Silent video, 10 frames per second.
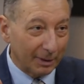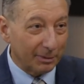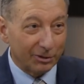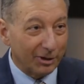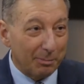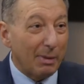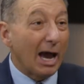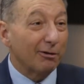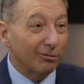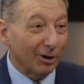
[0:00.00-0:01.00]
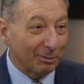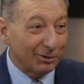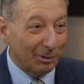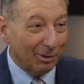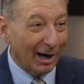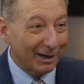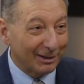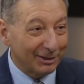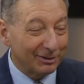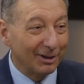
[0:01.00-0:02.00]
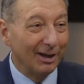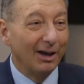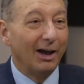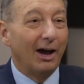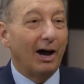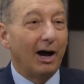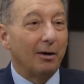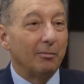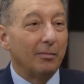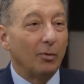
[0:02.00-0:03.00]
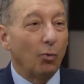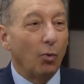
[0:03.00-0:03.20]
I'm going to say, bad pharmacy practice. Can